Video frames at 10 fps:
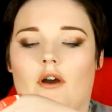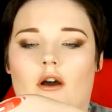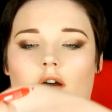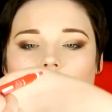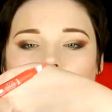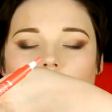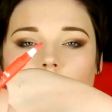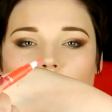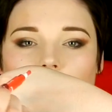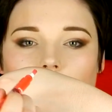off
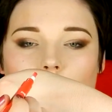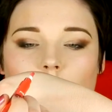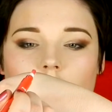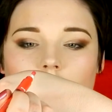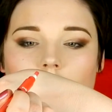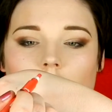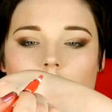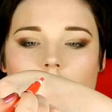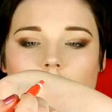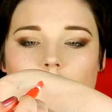very much
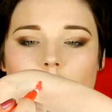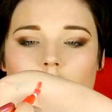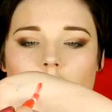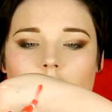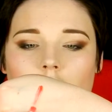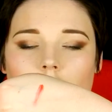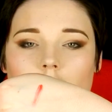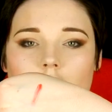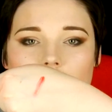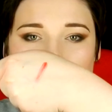color. It
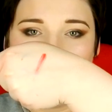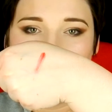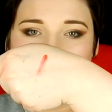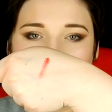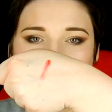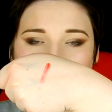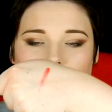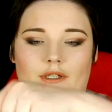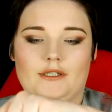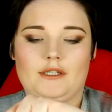is a nice color
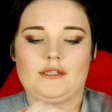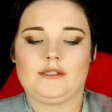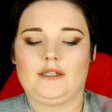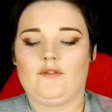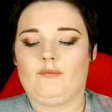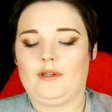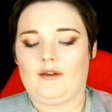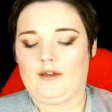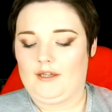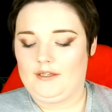what it does leave
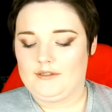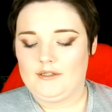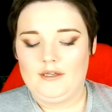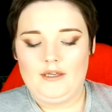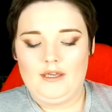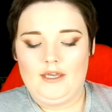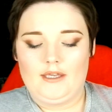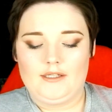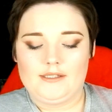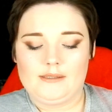behind,
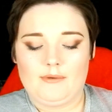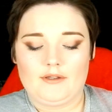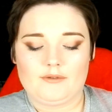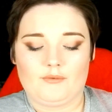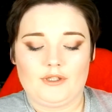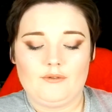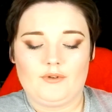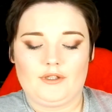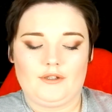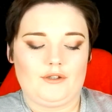and it smells really
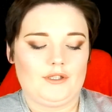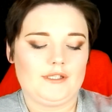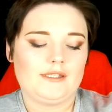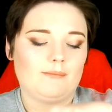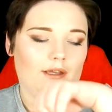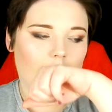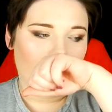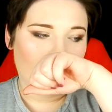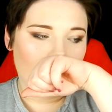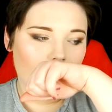good. It
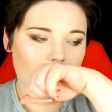smells,